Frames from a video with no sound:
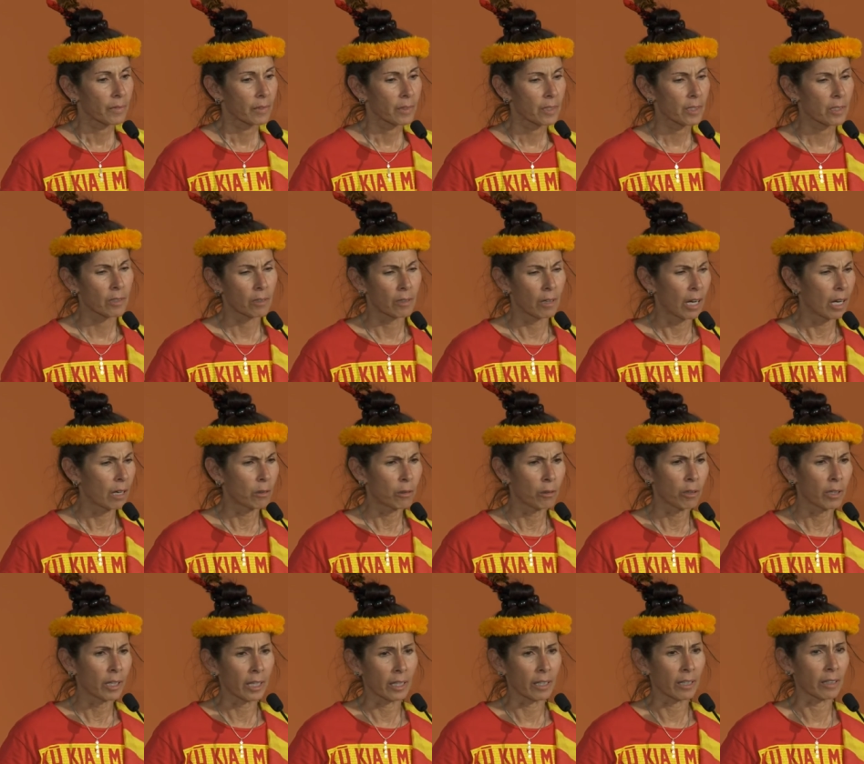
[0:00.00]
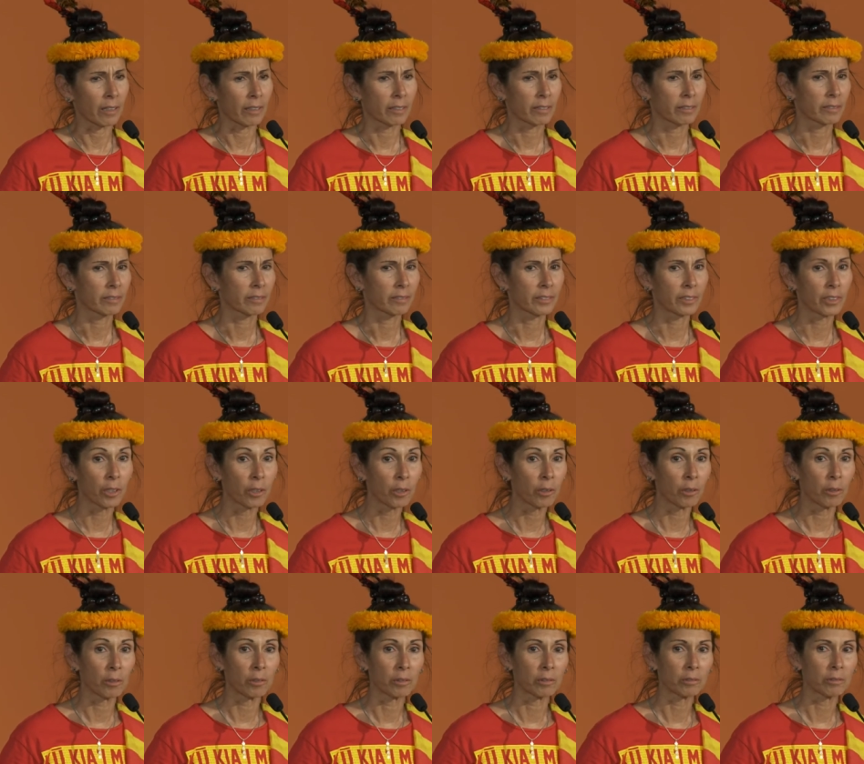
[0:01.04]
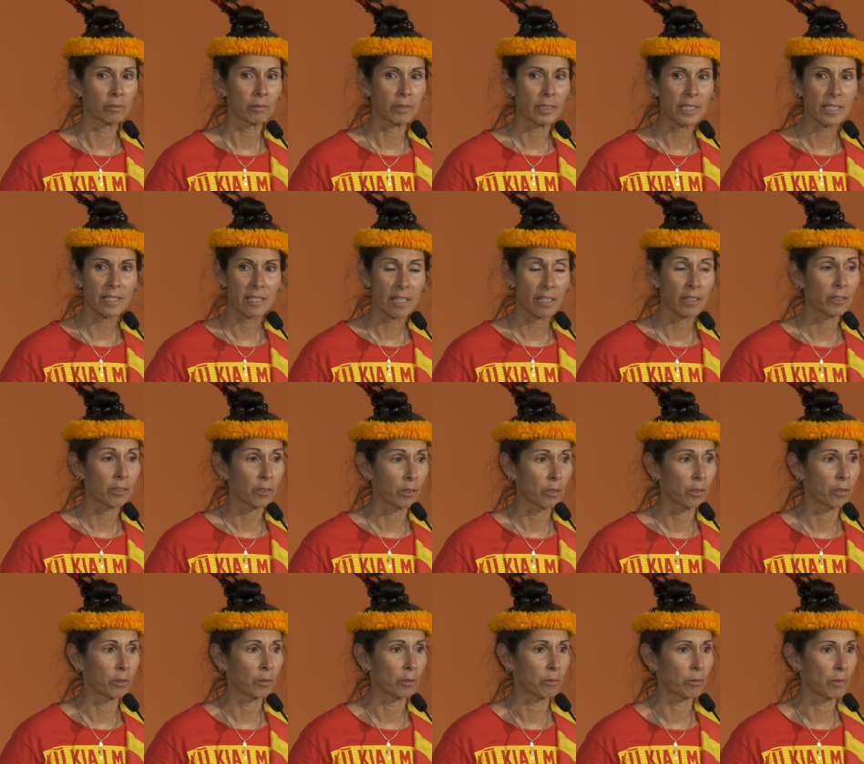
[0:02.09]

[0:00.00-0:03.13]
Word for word: So a'ole, no, we say no,